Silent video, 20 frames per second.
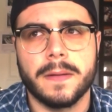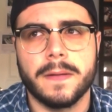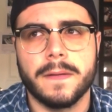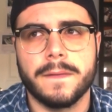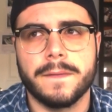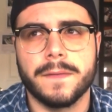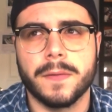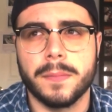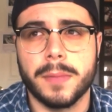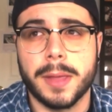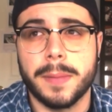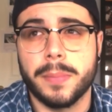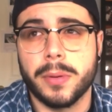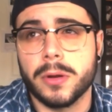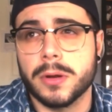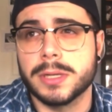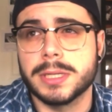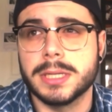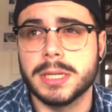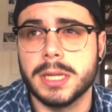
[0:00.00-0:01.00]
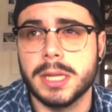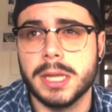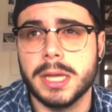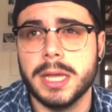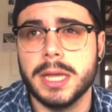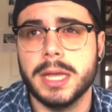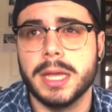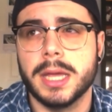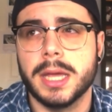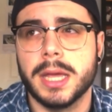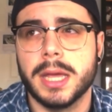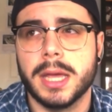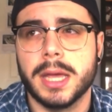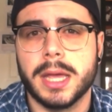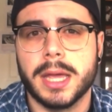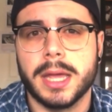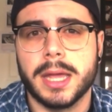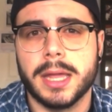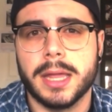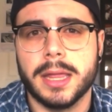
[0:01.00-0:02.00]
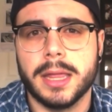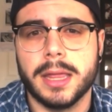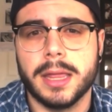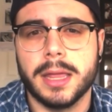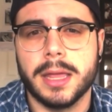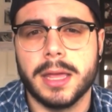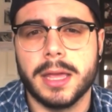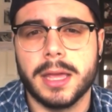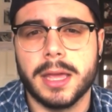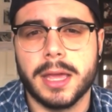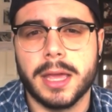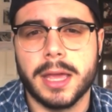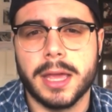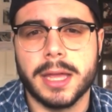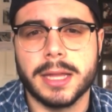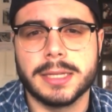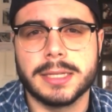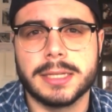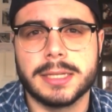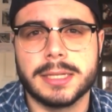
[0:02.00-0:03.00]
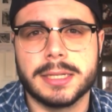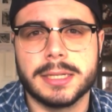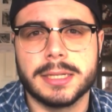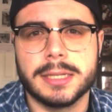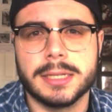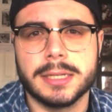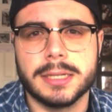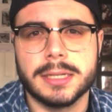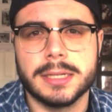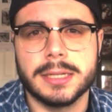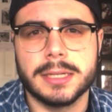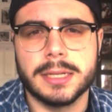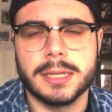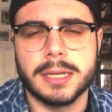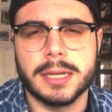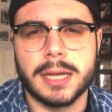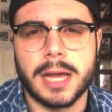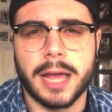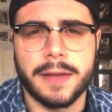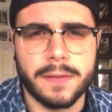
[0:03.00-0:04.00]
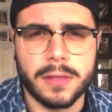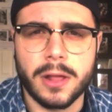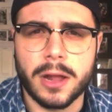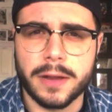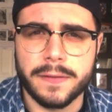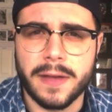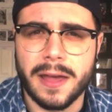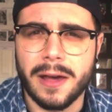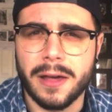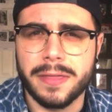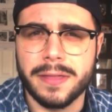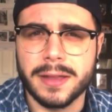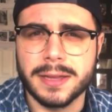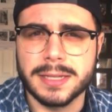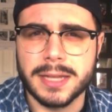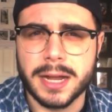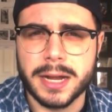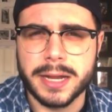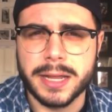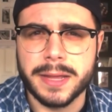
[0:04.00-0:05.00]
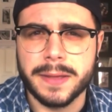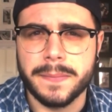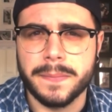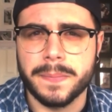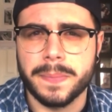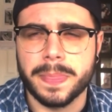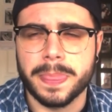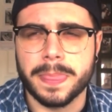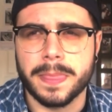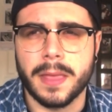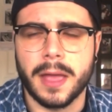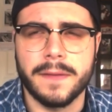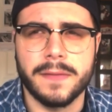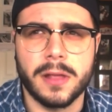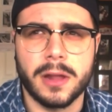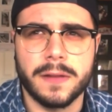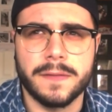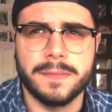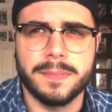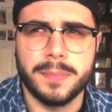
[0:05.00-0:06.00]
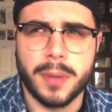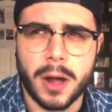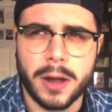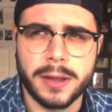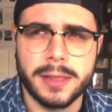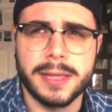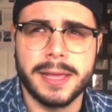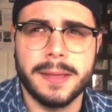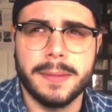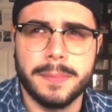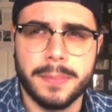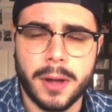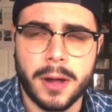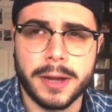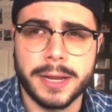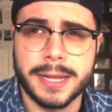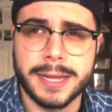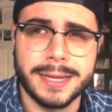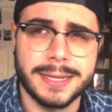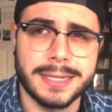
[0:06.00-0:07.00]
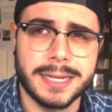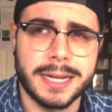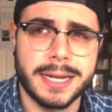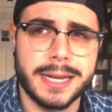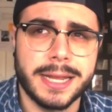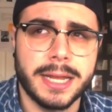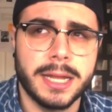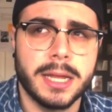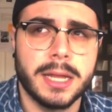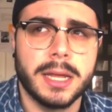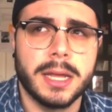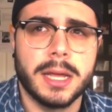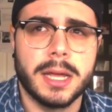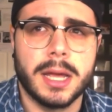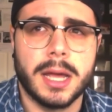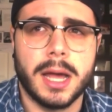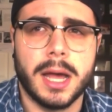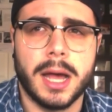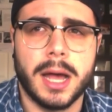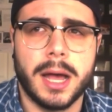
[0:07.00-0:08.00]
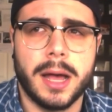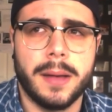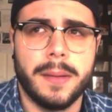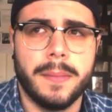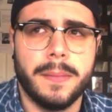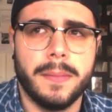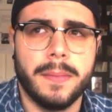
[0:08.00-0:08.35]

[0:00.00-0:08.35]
For me personally, I have a lot of health anxiety. I have a lot of body anxiety. So